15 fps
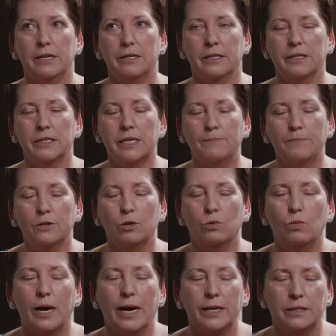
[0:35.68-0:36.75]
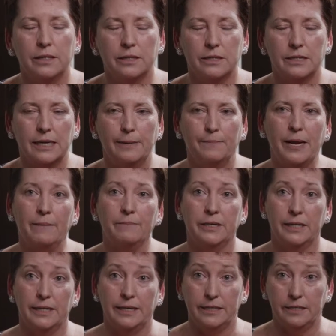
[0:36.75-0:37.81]
the typical way that sleep
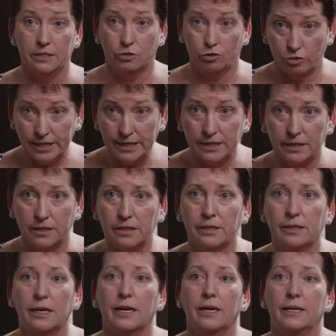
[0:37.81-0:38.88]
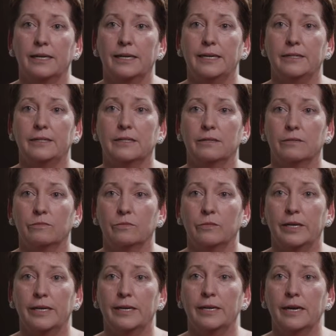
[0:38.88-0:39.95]
apnea is treated is that
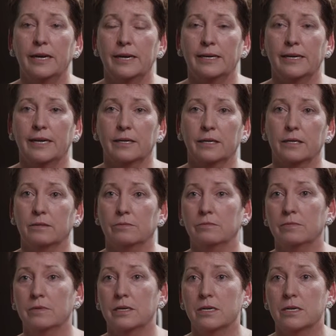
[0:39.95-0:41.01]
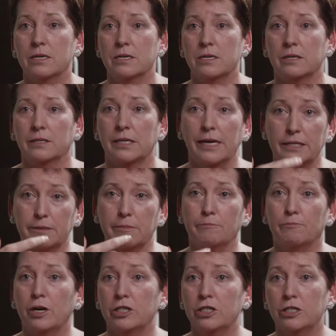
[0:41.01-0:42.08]
we get take some
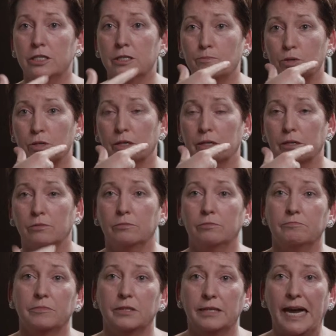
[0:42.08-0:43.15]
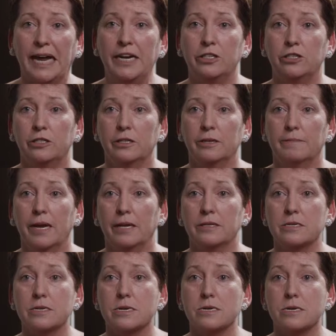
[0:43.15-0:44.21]
impressions, put a little gauge in the mouth,
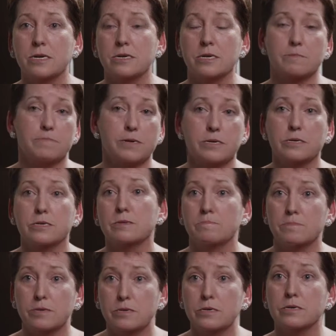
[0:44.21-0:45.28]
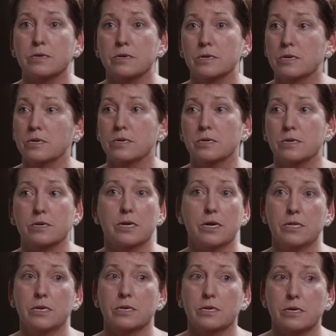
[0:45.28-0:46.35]
and then ask the patient to protrude, just
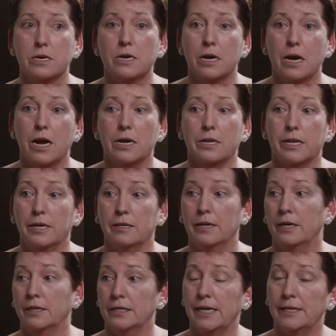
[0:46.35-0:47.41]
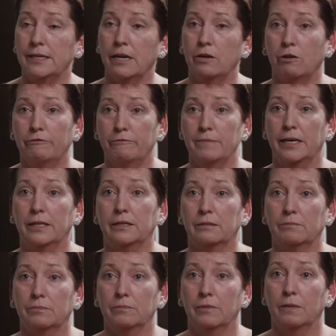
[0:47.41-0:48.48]
like this. And then they send that off, make the
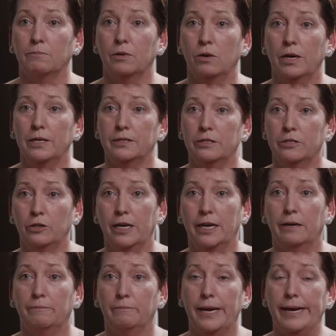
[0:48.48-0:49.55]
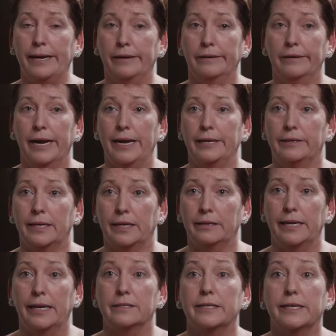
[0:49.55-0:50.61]
appliance, you get it back, and then
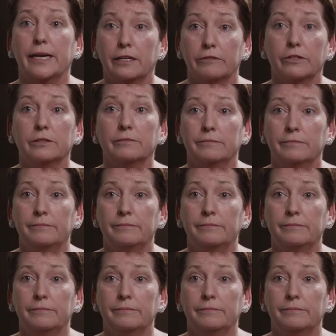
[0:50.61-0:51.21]
that's the end of it.